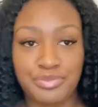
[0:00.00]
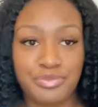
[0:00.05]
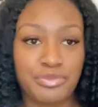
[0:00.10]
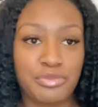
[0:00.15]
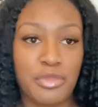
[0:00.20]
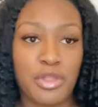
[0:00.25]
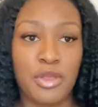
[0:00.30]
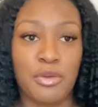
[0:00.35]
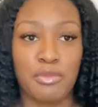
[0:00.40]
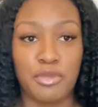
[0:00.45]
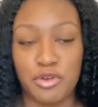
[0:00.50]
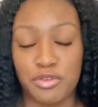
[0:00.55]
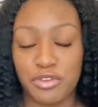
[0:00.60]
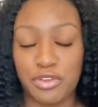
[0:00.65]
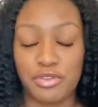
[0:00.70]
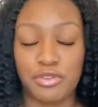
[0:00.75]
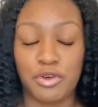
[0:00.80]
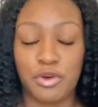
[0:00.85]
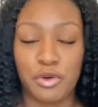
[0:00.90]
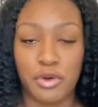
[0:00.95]
Moving
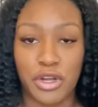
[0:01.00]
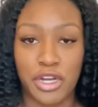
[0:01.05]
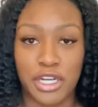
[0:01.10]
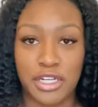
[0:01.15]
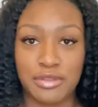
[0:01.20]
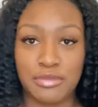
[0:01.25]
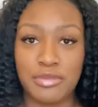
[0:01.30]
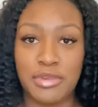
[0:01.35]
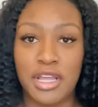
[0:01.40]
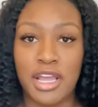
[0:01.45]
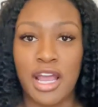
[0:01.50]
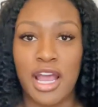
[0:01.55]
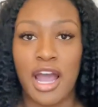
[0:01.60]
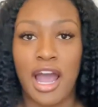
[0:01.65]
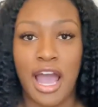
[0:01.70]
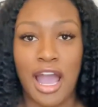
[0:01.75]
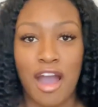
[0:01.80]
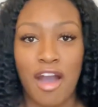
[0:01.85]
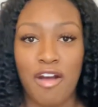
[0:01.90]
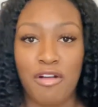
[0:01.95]
forward, I
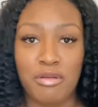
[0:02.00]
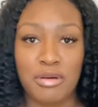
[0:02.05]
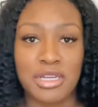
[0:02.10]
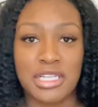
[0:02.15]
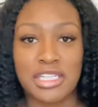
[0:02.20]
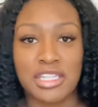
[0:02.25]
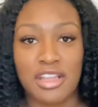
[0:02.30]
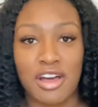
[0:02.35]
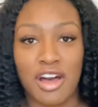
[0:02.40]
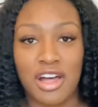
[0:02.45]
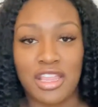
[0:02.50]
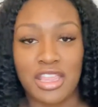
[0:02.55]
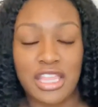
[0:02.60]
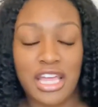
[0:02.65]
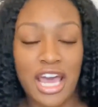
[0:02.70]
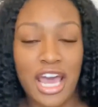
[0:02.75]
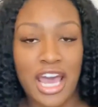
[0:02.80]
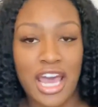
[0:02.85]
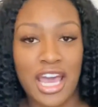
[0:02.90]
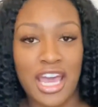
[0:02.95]
always thought
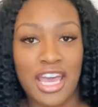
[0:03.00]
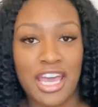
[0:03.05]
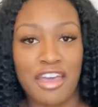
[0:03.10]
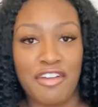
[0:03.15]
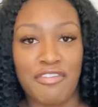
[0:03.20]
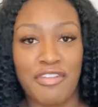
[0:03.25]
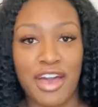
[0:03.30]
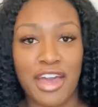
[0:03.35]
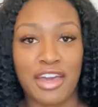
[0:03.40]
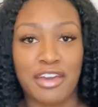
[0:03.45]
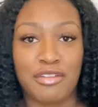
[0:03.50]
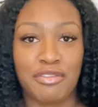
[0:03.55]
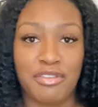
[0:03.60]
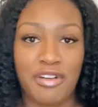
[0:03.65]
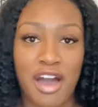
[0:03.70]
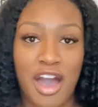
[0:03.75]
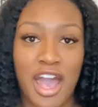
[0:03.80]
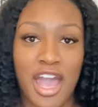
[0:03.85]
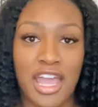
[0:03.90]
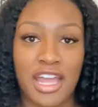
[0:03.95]
that if I could
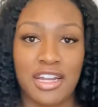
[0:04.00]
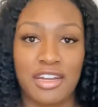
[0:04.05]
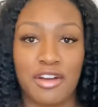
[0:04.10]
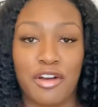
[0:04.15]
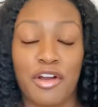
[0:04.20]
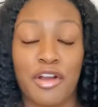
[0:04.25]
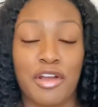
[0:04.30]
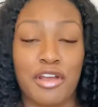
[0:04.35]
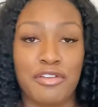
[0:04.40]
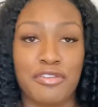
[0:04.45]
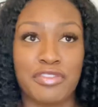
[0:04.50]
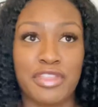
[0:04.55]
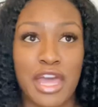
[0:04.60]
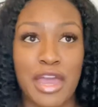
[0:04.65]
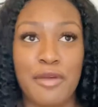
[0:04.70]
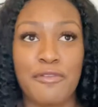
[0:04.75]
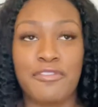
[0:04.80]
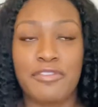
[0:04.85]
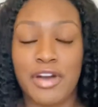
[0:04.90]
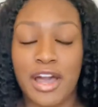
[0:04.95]
find, or if they
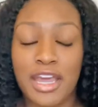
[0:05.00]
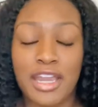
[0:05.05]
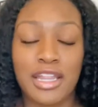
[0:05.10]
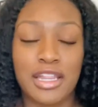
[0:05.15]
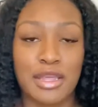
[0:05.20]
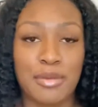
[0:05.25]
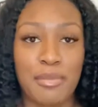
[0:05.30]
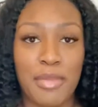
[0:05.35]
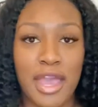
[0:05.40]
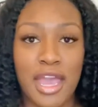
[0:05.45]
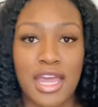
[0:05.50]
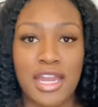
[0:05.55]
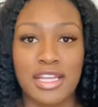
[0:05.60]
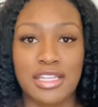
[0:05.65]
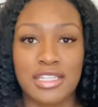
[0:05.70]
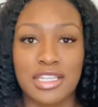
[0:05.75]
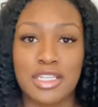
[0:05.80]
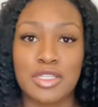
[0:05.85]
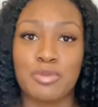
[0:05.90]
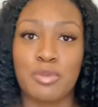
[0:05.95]
finally made a
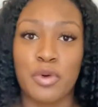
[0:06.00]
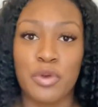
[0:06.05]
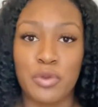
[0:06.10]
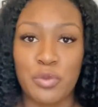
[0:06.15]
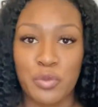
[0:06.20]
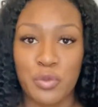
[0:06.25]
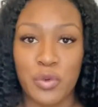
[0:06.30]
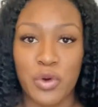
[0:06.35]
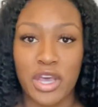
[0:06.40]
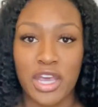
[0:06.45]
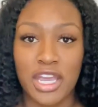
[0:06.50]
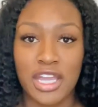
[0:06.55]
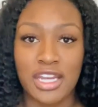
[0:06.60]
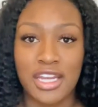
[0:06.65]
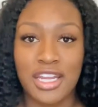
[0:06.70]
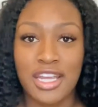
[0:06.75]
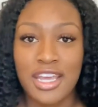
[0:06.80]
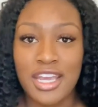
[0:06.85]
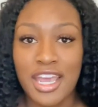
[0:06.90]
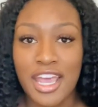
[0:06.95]
6.1
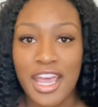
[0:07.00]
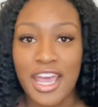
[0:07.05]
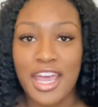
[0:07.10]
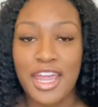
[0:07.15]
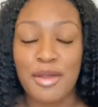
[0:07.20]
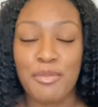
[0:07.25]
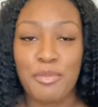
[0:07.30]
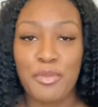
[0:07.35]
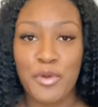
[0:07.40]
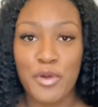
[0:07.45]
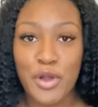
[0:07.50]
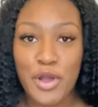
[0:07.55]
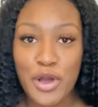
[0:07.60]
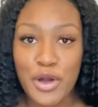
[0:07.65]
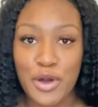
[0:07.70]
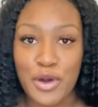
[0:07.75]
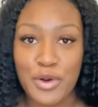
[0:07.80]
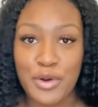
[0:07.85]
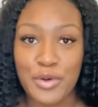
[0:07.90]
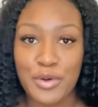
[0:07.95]
and a
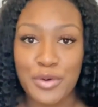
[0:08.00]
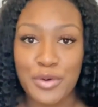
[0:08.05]
Pro,